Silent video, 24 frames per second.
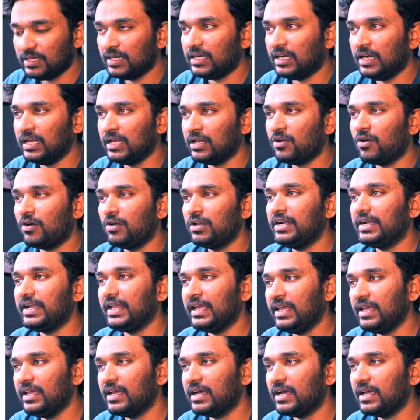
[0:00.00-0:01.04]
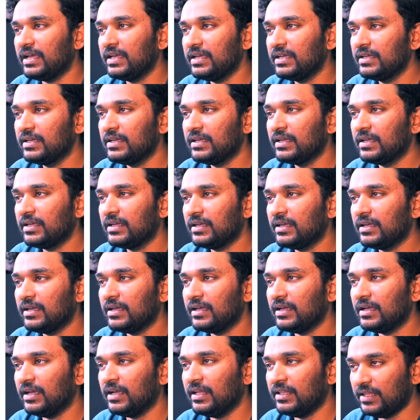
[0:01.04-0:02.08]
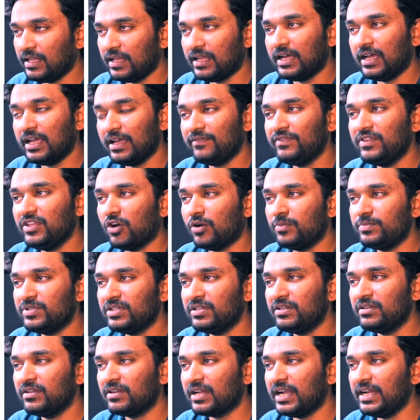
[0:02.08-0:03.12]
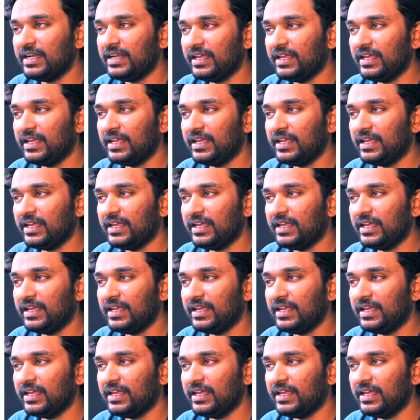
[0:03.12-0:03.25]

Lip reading: I'll call it AI. And then I have the option, write